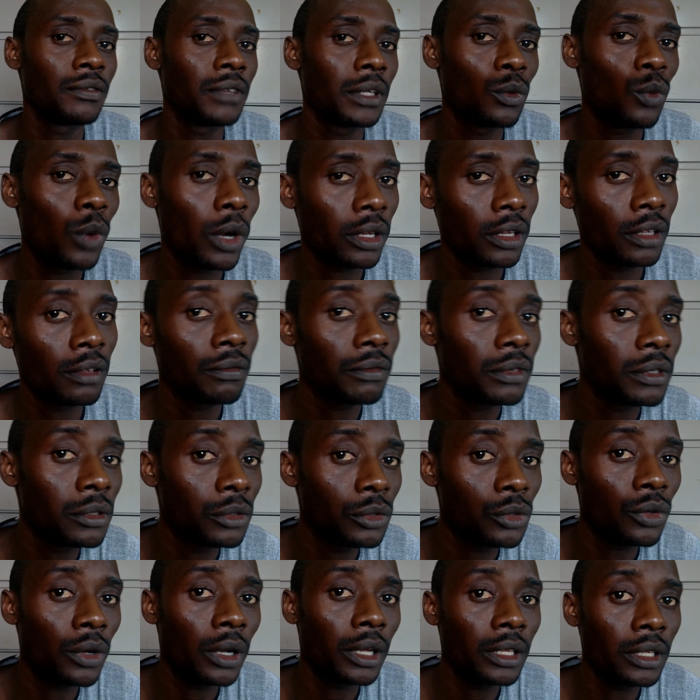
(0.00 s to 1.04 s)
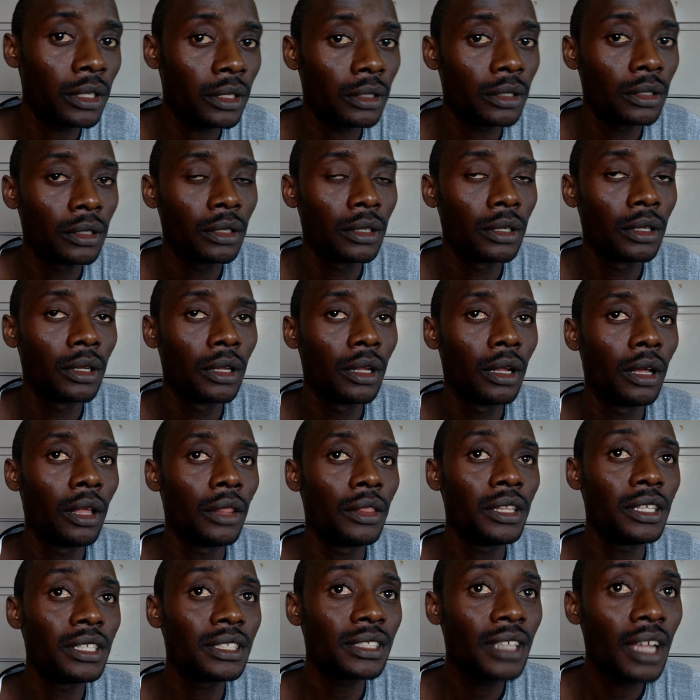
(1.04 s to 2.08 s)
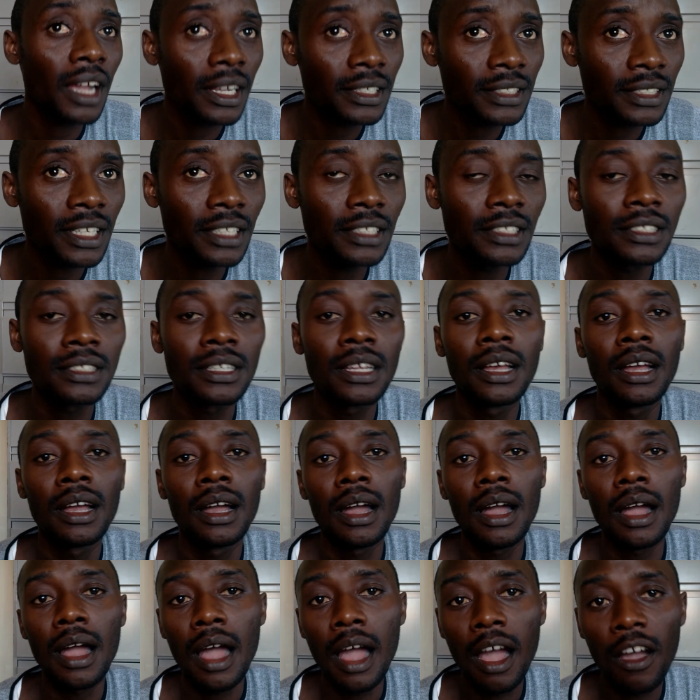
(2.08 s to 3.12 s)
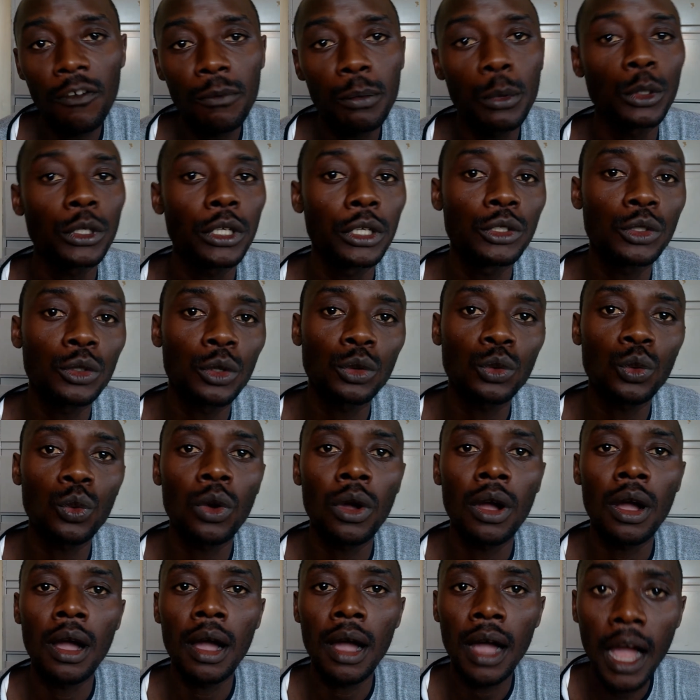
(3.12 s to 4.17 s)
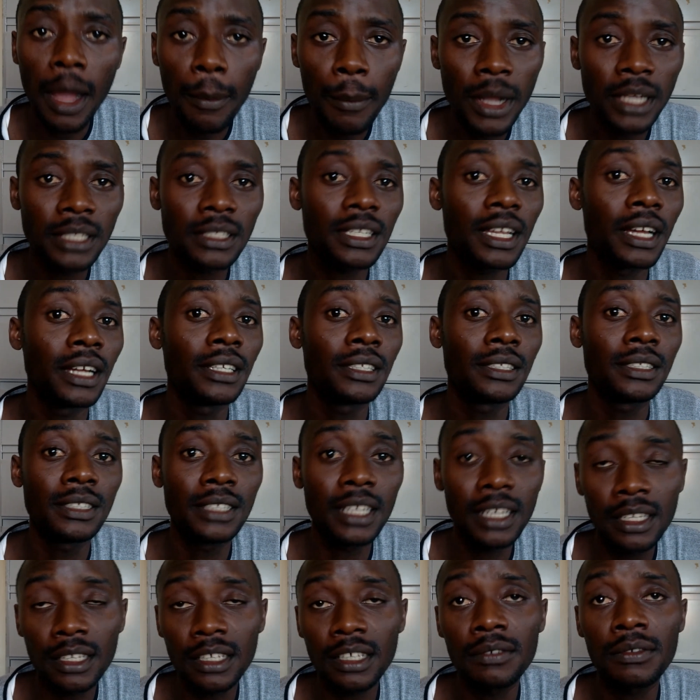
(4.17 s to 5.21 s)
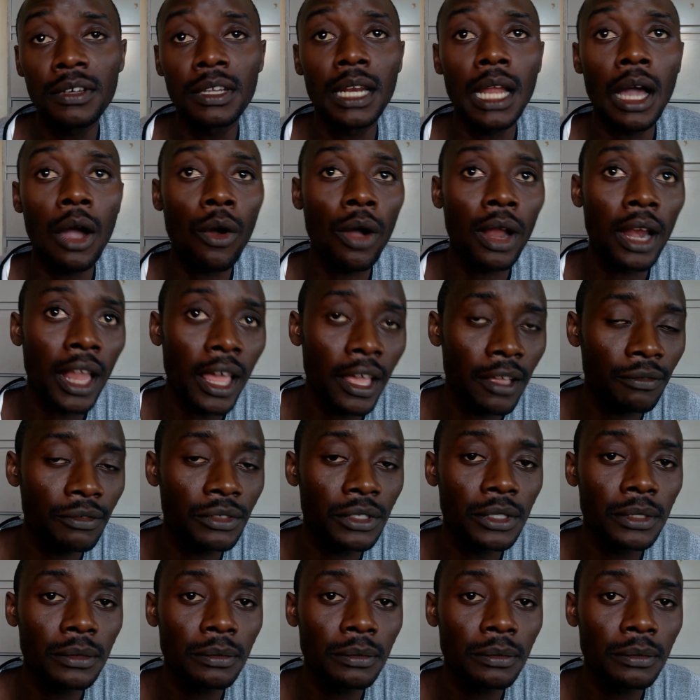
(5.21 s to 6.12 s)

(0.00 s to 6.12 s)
working field you are in. These hazards have potential to harm us and take even our lives.